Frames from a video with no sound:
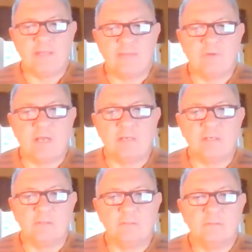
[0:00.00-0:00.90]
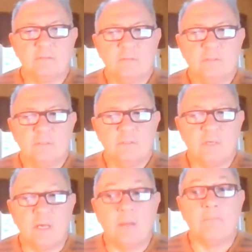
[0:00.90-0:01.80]
have gotten
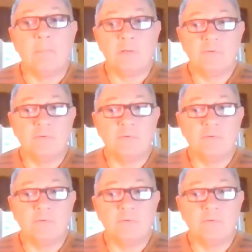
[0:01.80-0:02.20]
a bunch